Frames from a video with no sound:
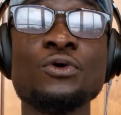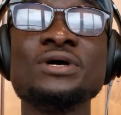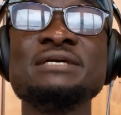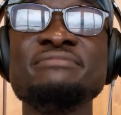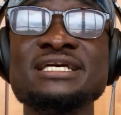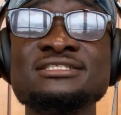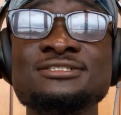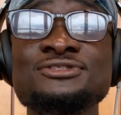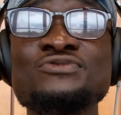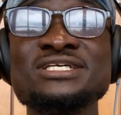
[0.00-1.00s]
only means
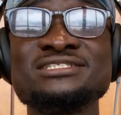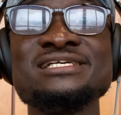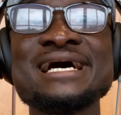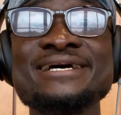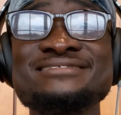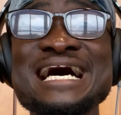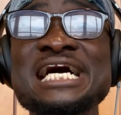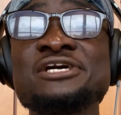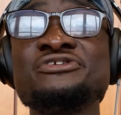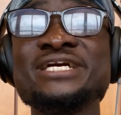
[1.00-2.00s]
USCIS
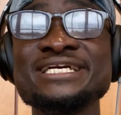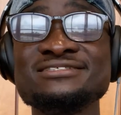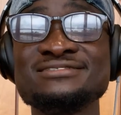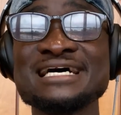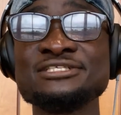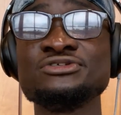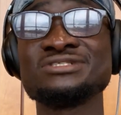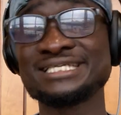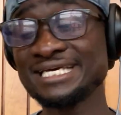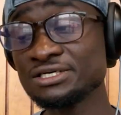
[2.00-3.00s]
agrees that your
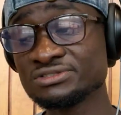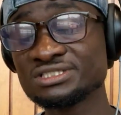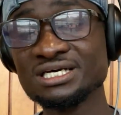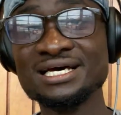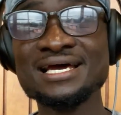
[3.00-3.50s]
skills